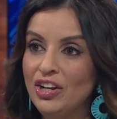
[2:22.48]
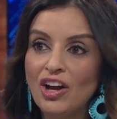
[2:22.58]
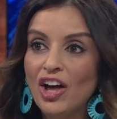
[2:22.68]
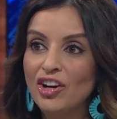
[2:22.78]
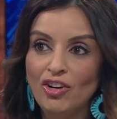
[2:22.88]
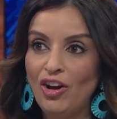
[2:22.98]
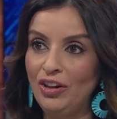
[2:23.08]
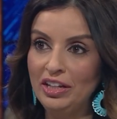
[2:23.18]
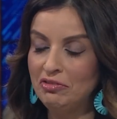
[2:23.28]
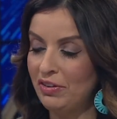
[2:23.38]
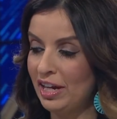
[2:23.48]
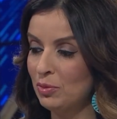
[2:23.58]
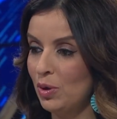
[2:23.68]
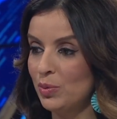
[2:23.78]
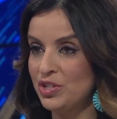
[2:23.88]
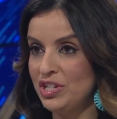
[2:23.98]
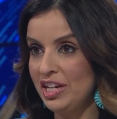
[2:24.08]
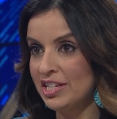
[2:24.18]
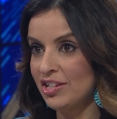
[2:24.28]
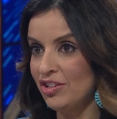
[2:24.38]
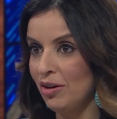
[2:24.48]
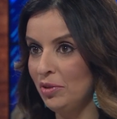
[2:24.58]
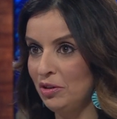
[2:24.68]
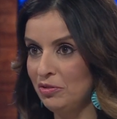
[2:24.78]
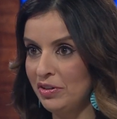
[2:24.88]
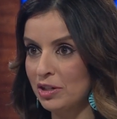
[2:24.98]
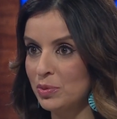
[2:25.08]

Not at all. In fact, what we're seeing is a domino effect.